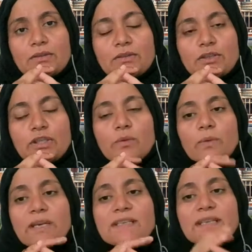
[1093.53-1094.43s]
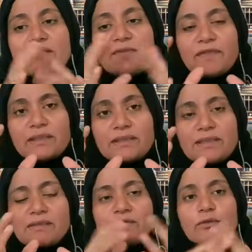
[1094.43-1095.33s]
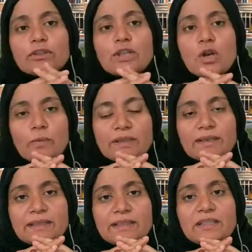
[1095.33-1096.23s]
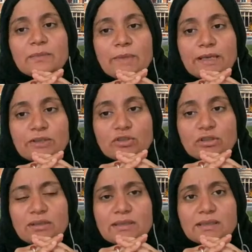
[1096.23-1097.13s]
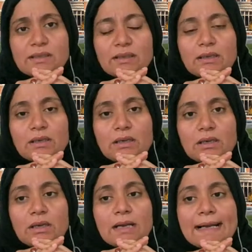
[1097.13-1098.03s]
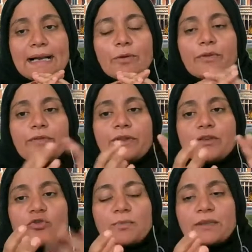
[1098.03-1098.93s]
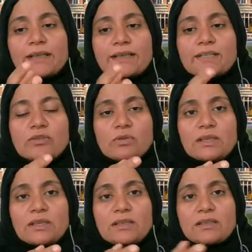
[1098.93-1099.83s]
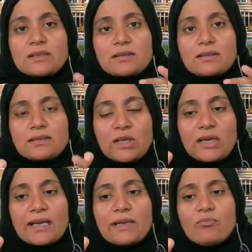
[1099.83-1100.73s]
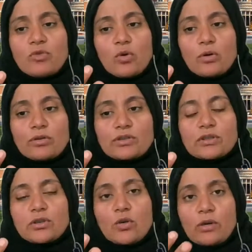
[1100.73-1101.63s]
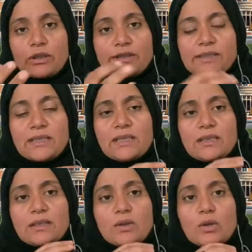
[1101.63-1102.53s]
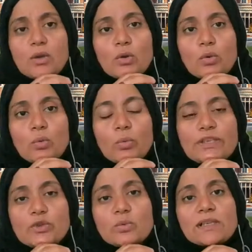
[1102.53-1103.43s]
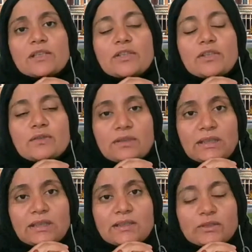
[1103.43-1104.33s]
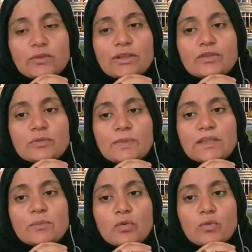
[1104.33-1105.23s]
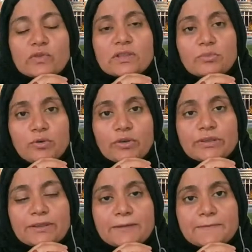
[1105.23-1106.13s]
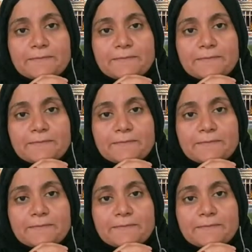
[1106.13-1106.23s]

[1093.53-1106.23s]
So you're raising funds for the COVID-19 patients. Out of the triple constraint, time, cost, or quality, which one do you think is going to be the most important?